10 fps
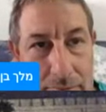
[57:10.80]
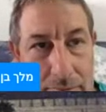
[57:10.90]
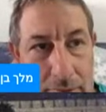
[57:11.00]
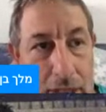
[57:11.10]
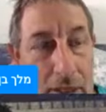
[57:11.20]

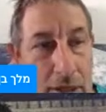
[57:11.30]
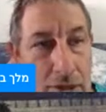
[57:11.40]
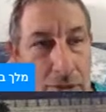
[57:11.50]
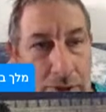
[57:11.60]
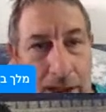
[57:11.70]
So
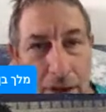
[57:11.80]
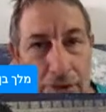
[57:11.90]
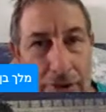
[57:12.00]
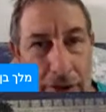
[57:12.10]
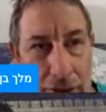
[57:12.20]
now, very
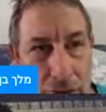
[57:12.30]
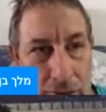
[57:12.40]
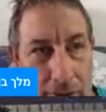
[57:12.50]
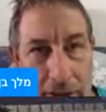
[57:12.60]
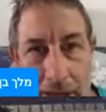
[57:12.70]
interesting.
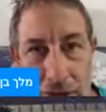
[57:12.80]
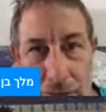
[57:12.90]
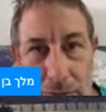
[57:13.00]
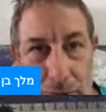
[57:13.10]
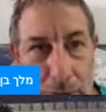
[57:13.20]
Actually, we will go
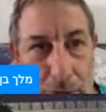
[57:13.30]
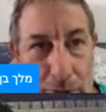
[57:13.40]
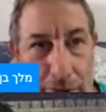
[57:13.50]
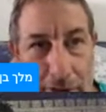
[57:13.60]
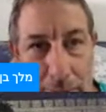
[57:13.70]
to the Hebrew
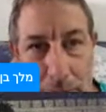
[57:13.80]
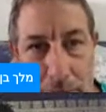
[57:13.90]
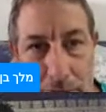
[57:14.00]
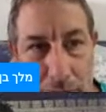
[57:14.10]
for this one.